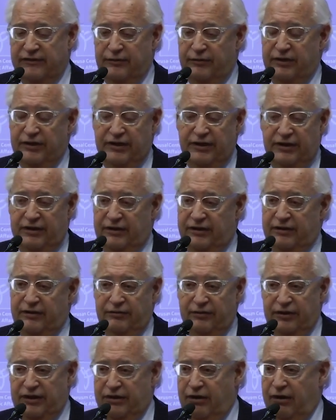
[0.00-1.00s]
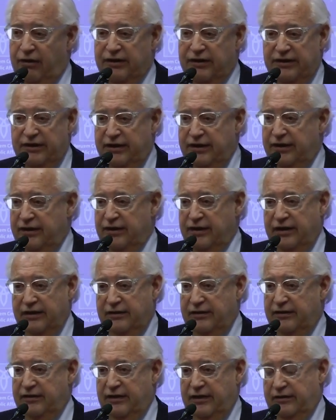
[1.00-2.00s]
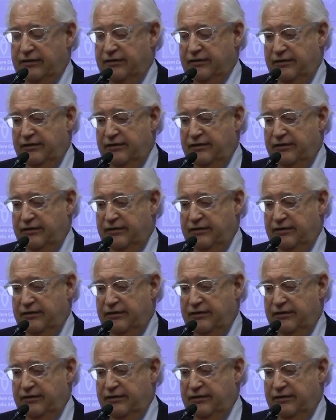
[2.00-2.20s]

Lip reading: because there really aren't any that